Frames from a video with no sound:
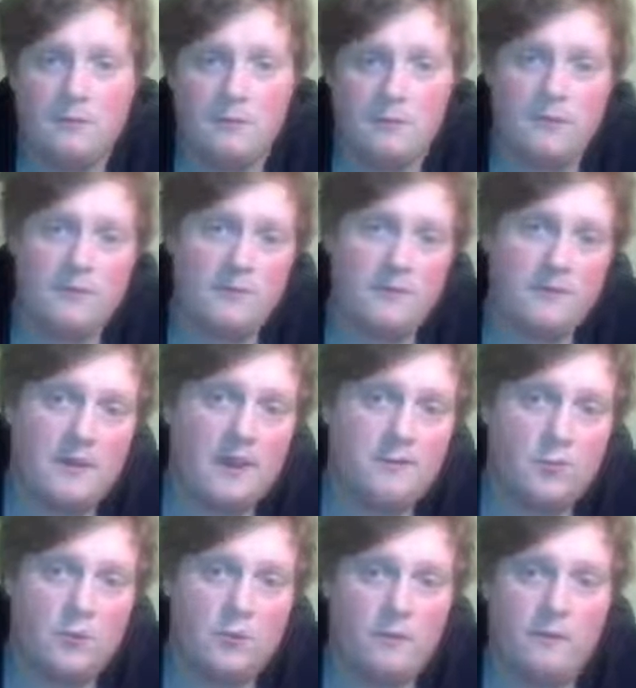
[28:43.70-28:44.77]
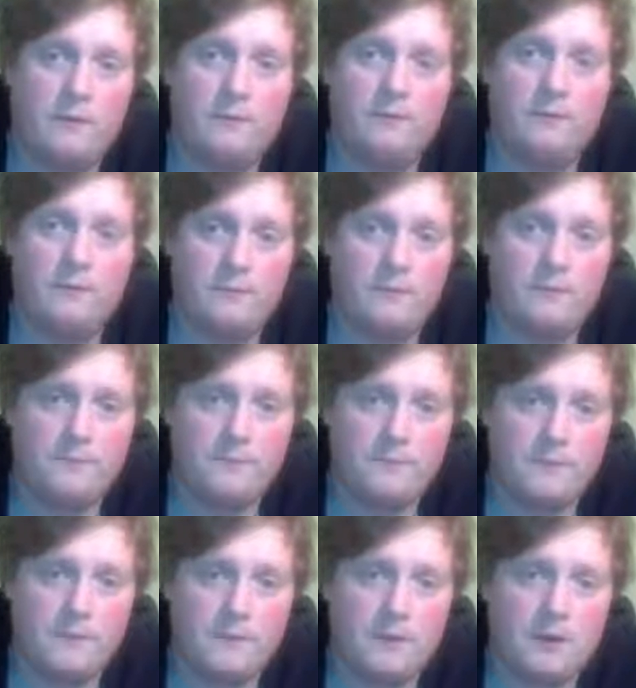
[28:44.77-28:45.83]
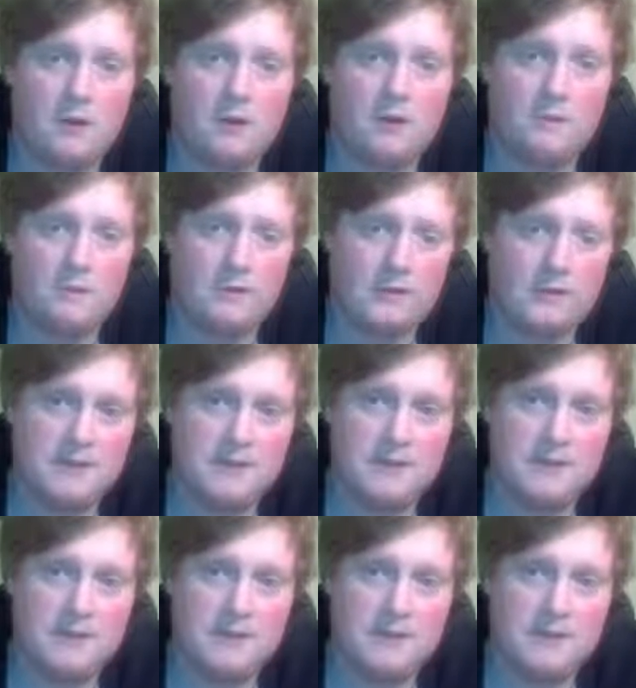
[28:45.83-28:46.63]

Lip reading: But after that move, after this,